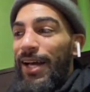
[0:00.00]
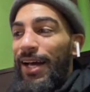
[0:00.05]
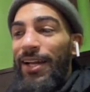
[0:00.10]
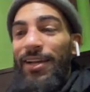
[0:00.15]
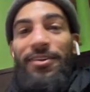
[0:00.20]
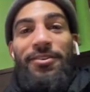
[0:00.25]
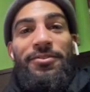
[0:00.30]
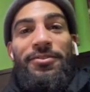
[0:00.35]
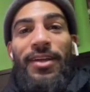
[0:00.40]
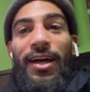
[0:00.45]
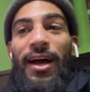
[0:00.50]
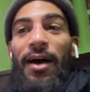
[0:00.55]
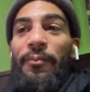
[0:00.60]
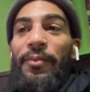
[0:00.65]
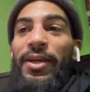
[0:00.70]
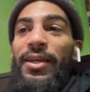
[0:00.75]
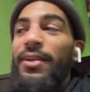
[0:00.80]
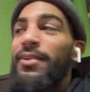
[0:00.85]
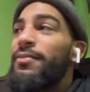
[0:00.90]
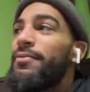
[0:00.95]
I
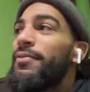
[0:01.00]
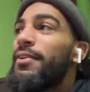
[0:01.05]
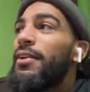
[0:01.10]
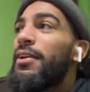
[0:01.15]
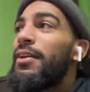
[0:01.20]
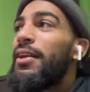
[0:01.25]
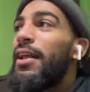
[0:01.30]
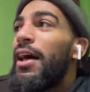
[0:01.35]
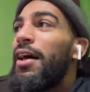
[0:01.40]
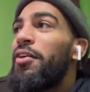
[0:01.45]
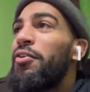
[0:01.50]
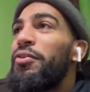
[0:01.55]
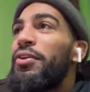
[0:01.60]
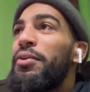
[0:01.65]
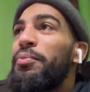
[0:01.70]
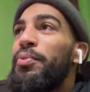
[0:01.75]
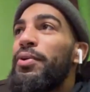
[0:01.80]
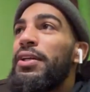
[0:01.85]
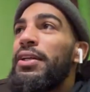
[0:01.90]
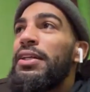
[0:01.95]
don't
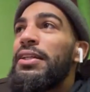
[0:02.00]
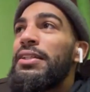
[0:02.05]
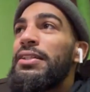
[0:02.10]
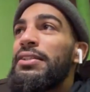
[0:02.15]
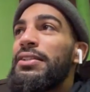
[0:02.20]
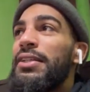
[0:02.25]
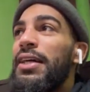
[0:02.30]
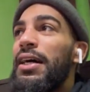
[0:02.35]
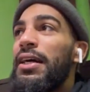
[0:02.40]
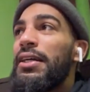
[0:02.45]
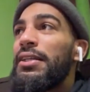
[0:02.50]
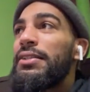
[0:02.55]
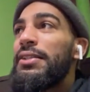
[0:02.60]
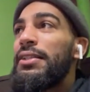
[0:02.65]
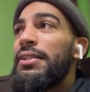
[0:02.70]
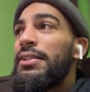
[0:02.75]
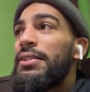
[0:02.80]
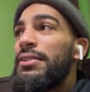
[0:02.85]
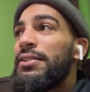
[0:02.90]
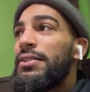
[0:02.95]
really put any stock
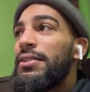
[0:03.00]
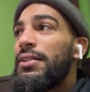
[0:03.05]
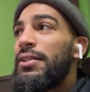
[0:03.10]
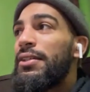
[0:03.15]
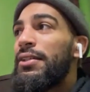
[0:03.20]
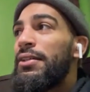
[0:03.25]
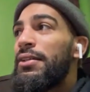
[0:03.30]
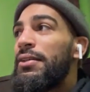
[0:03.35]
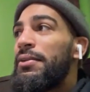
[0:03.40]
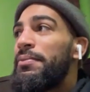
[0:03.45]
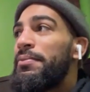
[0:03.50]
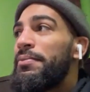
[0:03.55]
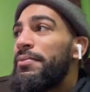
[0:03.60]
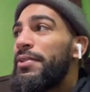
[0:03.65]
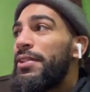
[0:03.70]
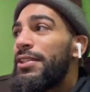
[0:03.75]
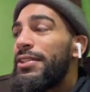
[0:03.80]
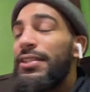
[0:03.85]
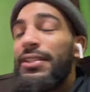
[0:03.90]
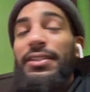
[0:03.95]
into these
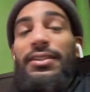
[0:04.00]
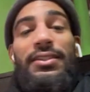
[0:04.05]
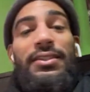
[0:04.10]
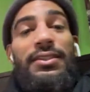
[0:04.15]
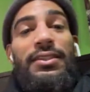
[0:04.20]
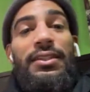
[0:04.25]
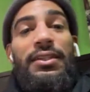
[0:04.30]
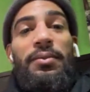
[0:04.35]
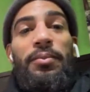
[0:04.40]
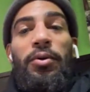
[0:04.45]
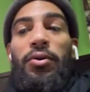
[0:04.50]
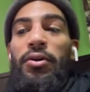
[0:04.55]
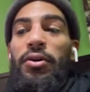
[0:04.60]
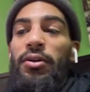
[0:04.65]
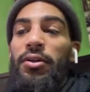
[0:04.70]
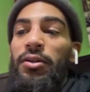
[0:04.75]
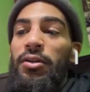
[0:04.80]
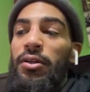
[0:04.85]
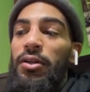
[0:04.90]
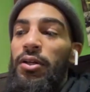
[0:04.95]
decisions
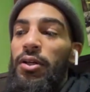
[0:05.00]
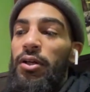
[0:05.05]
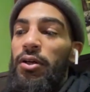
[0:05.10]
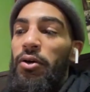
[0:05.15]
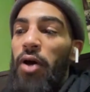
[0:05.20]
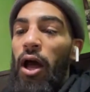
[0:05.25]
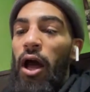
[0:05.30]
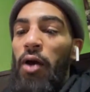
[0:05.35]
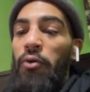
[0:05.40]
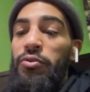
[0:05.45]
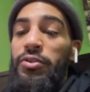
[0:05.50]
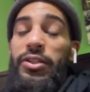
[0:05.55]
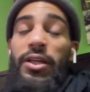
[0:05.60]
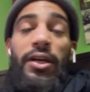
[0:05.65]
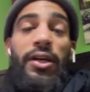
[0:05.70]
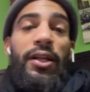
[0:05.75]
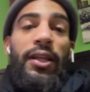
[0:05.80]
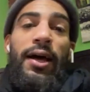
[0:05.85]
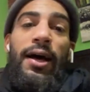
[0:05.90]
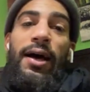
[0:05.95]
anymore. I was
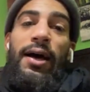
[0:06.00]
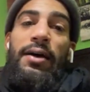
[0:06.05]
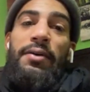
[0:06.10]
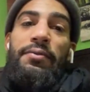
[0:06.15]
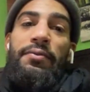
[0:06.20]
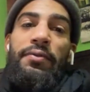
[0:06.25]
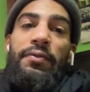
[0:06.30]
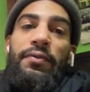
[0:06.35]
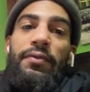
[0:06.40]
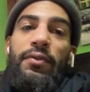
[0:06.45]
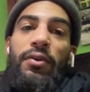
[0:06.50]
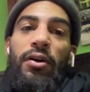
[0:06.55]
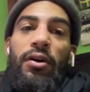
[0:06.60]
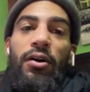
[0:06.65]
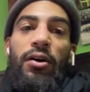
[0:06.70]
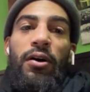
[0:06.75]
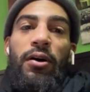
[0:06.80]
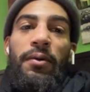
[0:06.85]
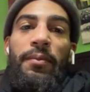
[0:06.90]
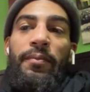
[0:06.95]
there live.
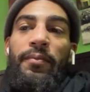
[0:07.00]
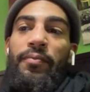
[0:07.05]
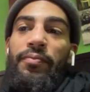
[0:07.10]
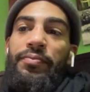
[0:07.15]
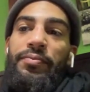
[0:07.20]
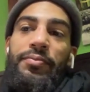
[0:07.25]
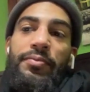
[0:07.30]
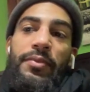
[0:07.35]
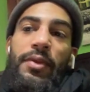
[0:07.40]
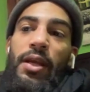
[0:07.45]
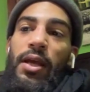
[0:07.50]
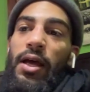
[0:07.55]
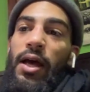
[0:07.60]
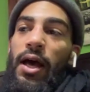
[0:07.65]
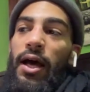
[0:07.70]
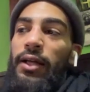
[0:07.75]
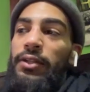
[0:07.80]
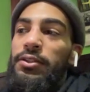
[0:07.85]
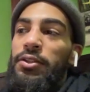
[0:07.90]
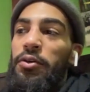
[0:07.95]

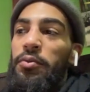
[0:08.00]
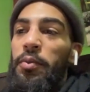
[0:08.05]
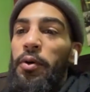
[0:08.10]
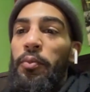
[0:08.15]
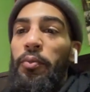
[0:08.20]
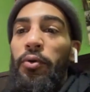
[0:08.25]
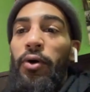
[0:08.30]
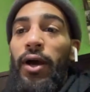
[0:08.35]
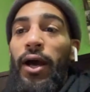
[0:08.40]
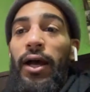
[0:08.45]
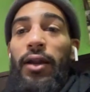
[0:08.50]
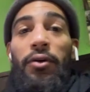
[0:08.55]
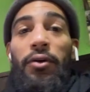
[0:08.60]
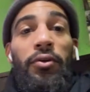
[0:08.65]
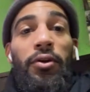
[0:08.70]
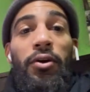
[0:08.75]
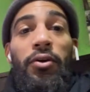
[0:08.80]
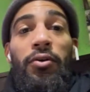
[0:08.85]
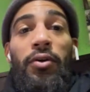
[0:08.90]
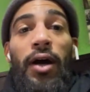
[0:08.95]
I told my boy, I
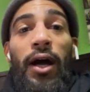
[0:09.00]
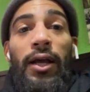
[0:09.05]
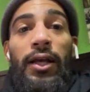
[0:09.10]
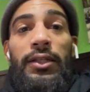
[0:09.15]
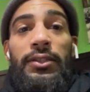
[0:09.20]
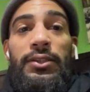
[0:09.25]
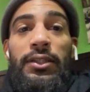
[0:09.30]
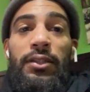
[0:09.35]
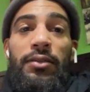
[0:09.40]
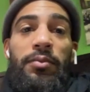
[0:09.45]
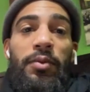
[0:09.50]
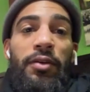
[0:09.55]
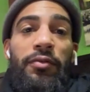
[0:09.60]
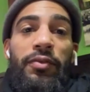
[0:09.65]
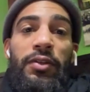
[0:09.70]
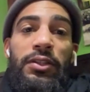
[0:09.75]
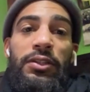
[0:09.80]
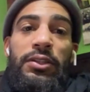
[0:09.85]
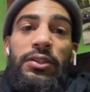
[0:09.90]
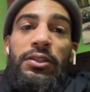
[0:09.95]
don't know. I could see them
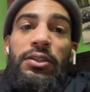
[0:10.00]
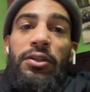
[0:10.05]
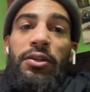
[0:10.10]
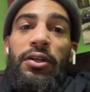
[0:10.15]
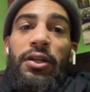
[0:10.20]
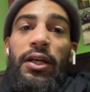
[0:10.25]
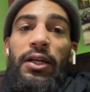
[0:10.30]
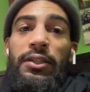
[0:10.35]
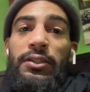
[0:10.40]
giving it to Jared.